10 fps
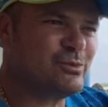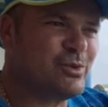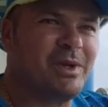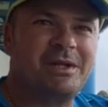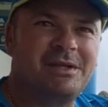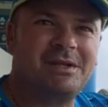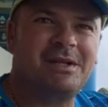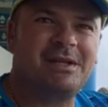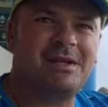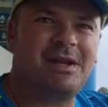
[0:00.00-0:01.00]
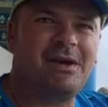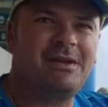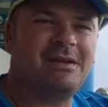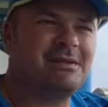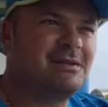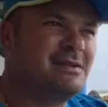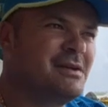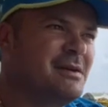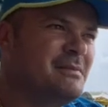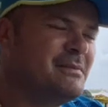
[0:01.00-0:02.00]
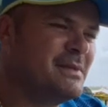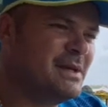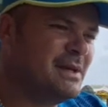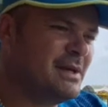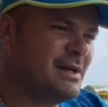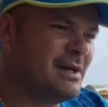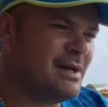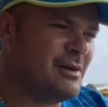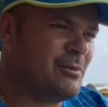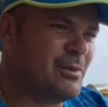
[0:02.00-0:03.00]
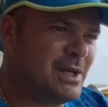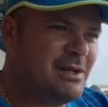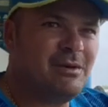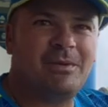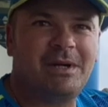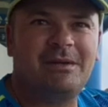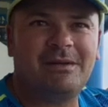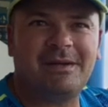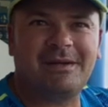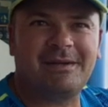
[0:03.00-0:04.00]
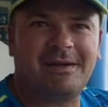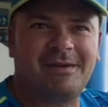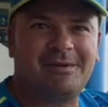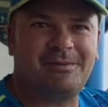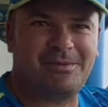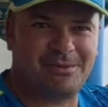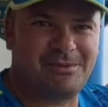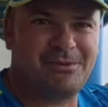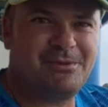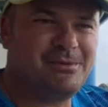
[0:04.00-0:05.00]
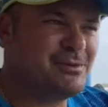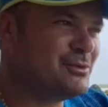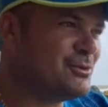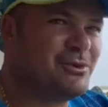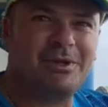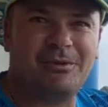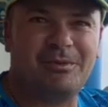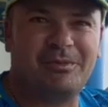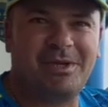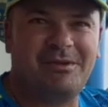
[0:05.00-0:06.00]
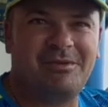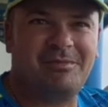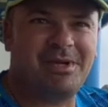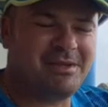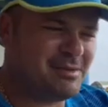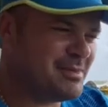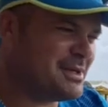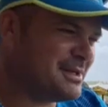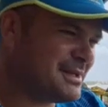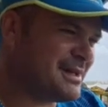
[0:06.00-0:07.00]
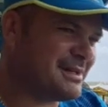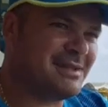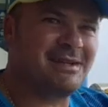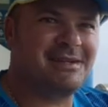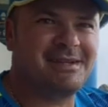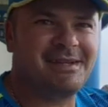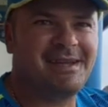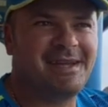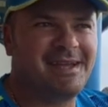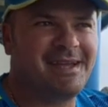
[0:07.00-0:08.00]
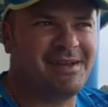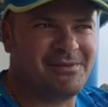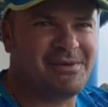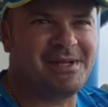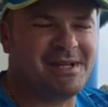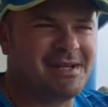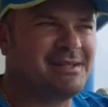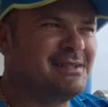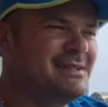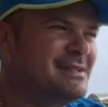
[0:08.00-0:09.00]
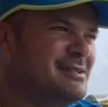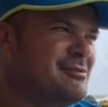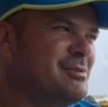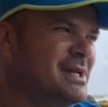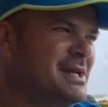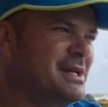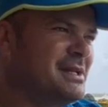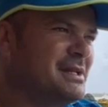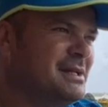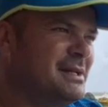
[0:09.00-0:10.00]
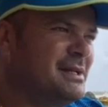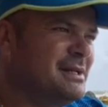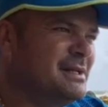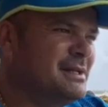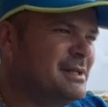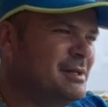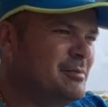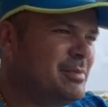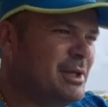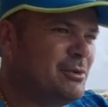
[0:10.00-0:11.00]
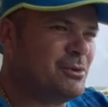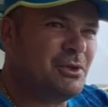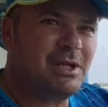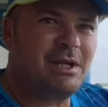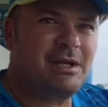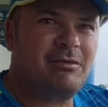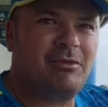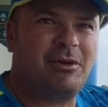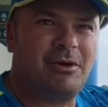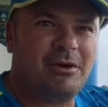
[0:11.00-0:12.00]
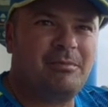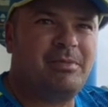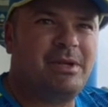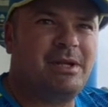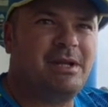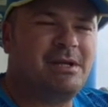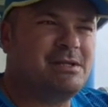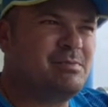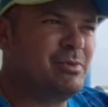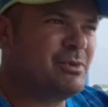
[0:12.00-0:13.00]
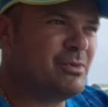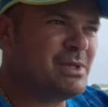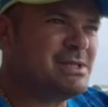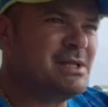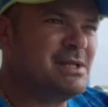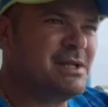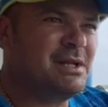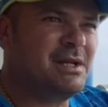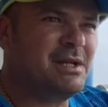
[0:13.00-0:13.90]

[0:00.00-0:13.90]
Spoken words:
want to turn that around. I think a win, a 1-0, or 2-0 would be even better, but I'll take any win. I think if we can play good cricket for longer periods, put West India